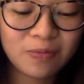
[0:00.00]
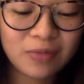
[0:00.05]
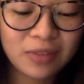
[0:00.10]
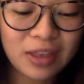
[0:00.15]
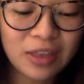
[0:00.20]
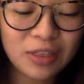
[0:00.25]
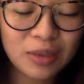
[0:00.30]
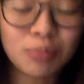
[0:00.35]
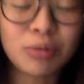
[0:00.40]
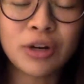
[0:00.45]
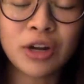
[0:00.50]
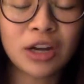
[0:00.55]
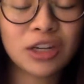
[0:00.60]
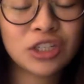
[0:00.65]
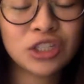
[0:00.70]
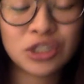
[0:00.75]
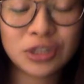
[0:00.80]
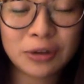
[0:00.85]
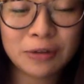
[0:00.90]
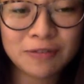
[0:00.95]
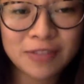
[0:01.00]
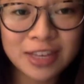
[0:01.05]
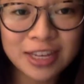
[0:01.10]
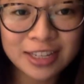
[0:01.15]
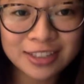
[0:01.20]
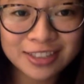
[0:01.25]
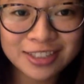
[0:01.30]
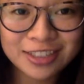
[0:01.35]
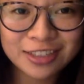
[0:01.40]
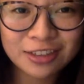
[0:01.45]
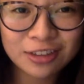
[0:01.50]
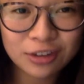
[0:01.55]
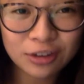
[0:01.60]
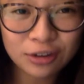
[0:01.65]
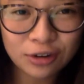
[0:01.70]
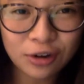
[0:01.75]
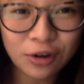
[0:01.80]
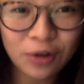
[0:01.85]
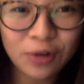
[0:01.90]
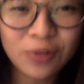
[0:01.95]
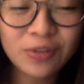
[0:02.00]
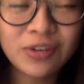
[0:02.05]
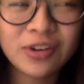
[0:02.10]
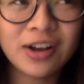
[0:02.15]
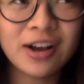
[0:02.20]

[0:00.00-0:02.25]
in the production of this, you know?